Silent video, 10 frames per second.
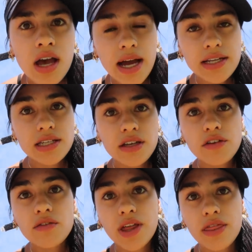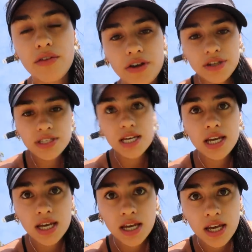I just did a few run-throughs
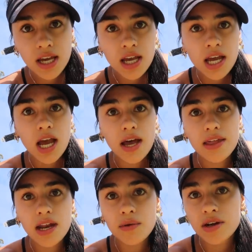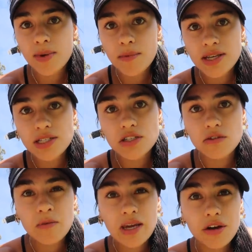and then I went on my messages
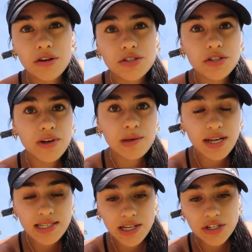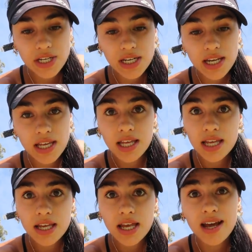with my coach to read my session
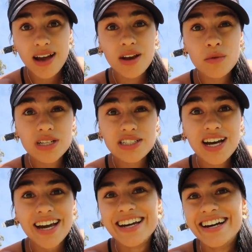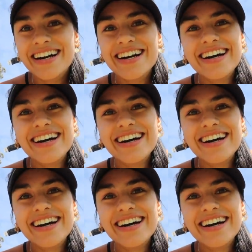and I kind of want to die.